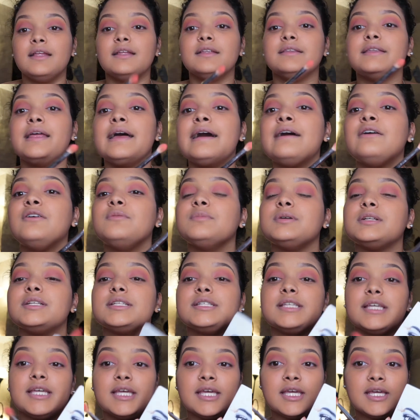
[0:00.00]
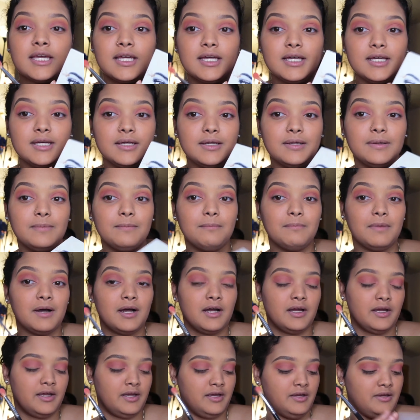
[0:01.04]
Now I'm gonna take
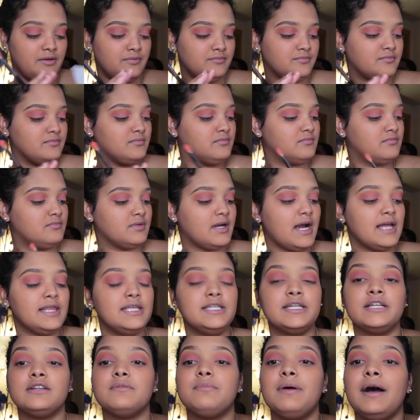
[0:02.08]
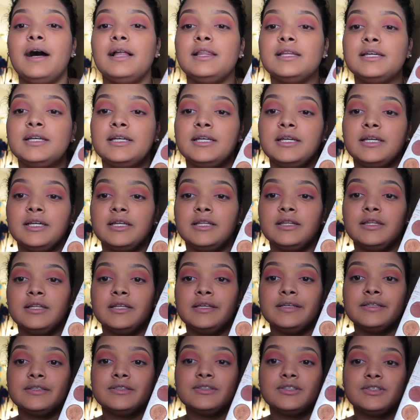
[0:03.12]
my Kylie Jenner palette in
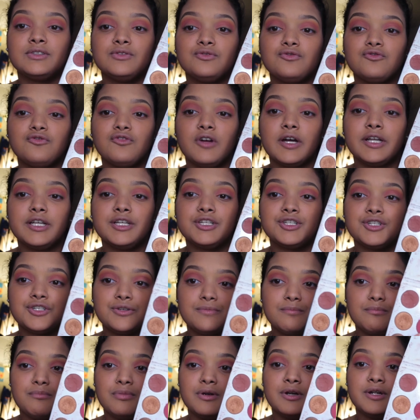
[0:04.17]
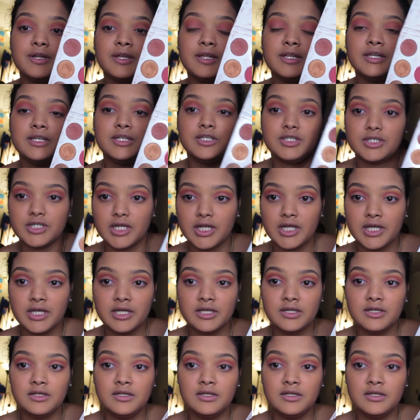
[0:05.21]
this reddish burgundy shade.